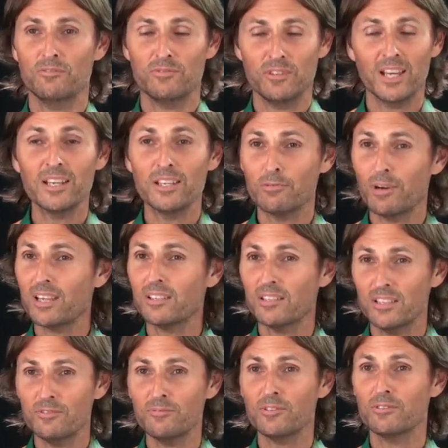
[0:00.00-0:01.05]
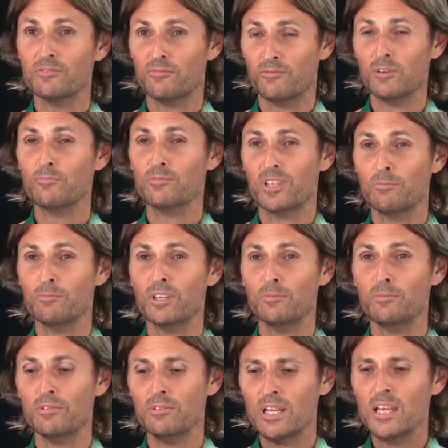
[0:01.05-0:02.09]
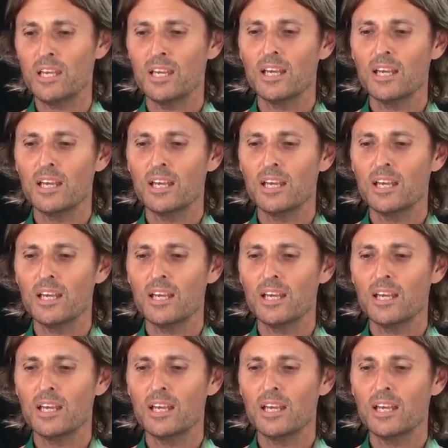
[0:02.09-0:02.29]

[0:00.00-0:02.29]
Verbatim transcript: fairly regularly from some people,